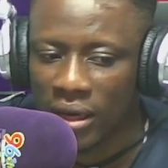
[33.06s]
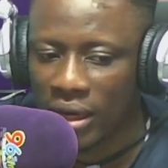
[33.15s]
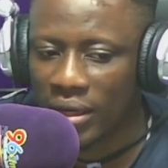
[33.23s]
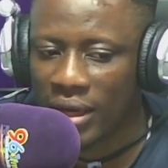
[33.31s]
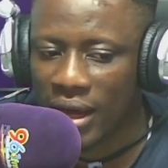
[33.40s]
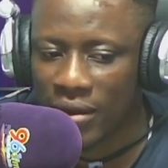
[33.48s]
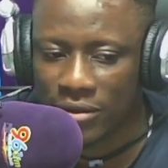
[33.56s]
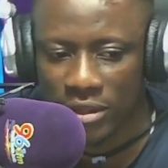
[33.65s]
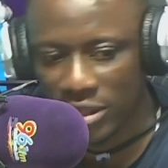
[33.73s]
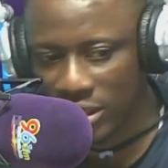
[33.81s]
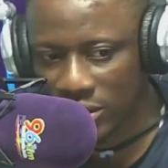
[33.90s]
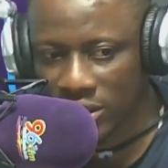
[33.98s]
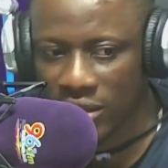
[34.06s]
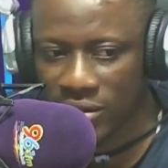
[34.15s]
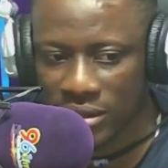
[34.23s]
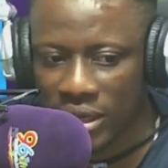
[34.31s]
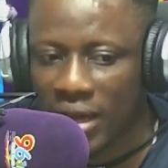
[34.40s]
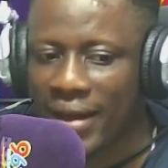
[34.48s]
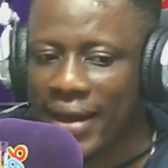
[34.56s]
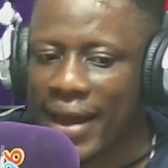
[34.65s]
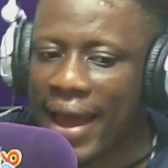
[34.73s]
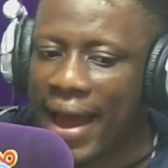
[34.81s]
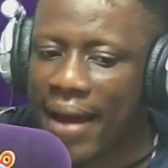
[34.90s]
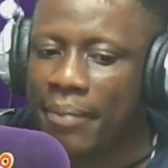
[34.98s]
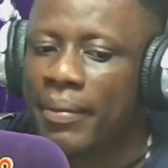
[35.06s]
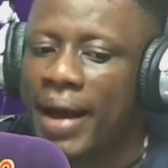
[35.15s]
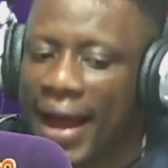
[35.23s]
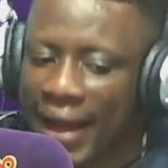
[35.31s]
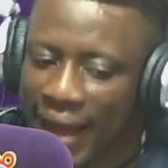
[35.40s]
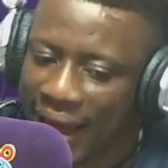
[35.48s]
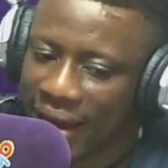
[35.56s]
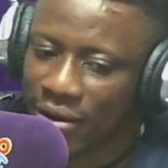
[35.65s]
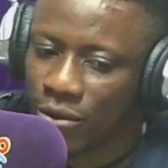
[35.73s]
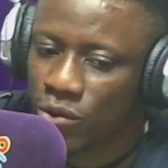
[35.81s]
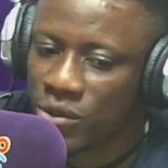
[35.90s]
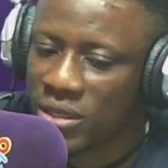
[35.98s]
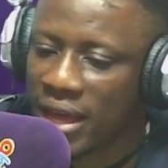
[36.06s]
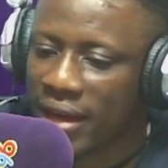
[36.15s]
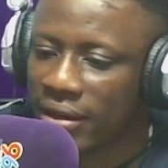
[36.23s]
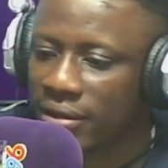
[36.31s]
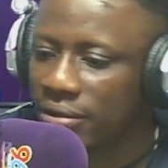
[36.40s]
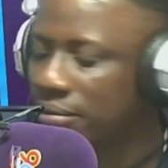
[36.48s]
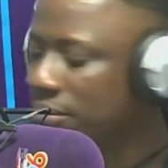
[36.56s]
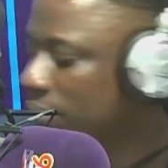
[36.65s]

And now the details. I am Akan Usen.